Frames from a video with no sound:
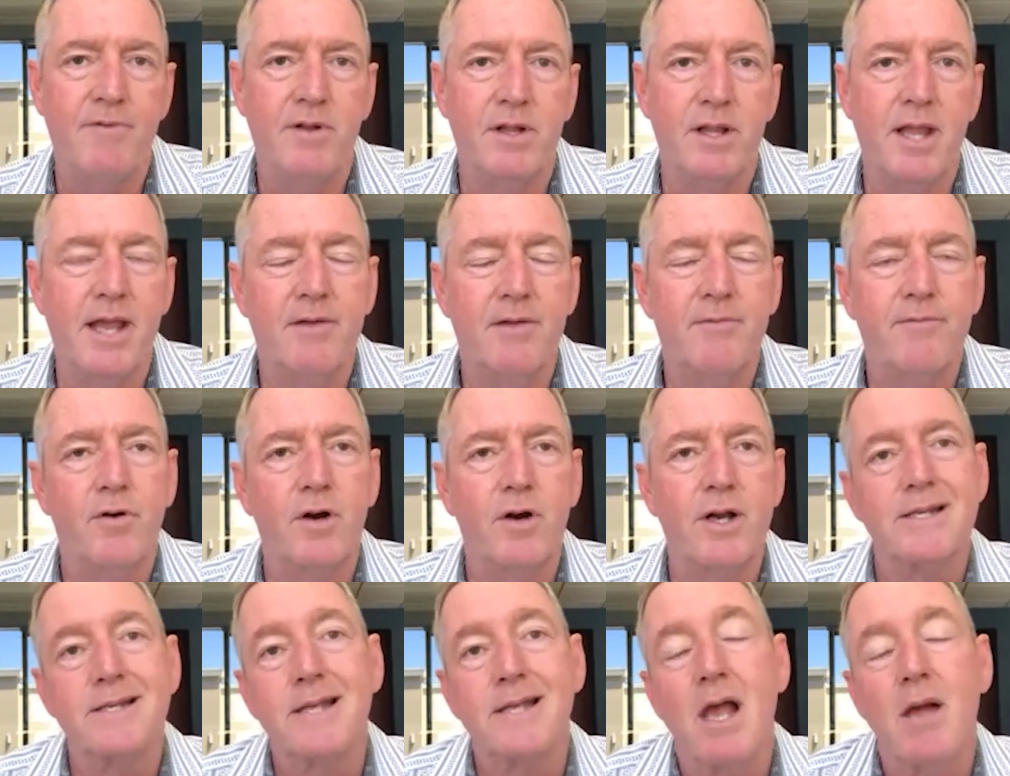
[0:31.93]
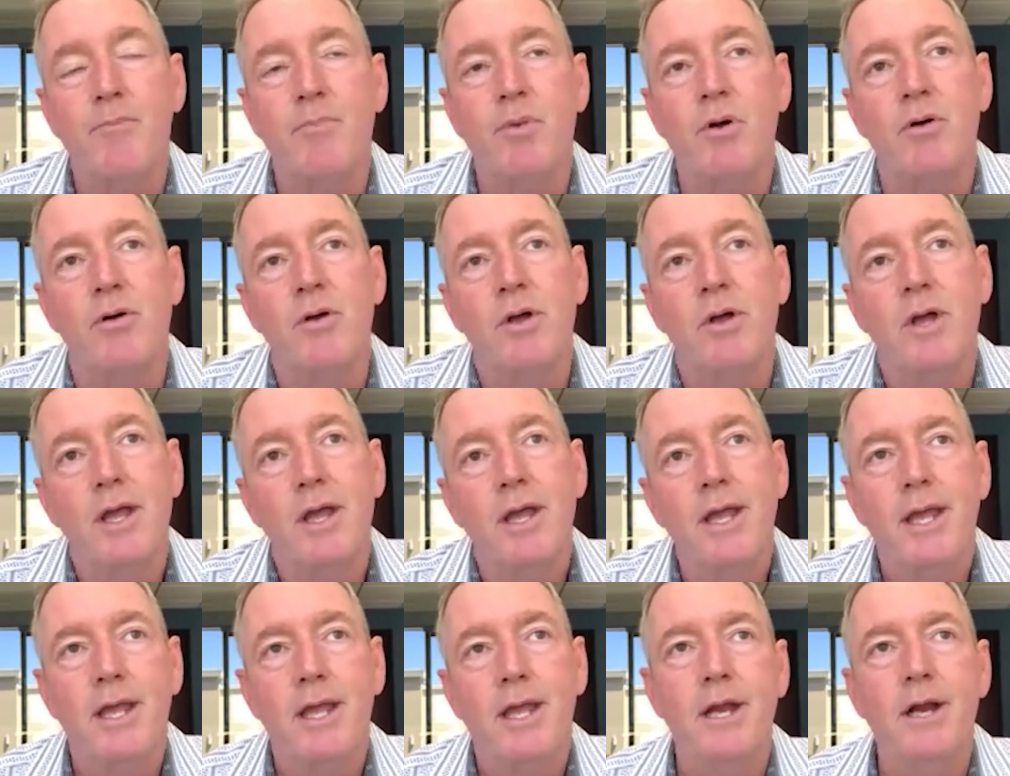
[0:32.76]
And, like, for example,
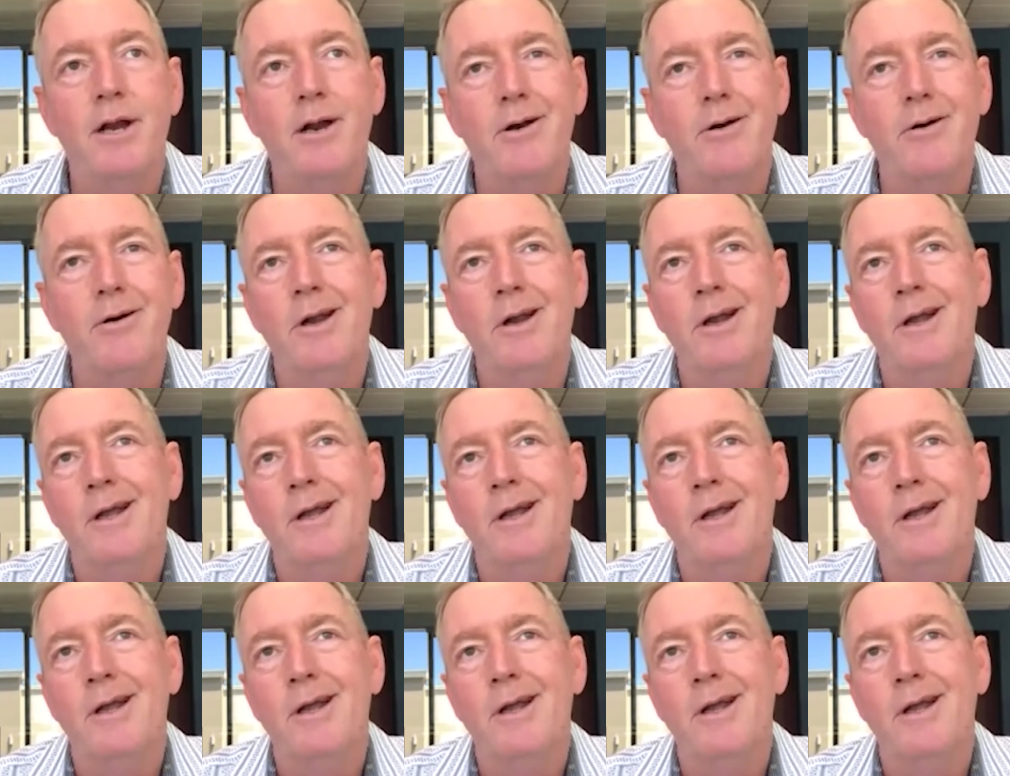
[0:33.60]
here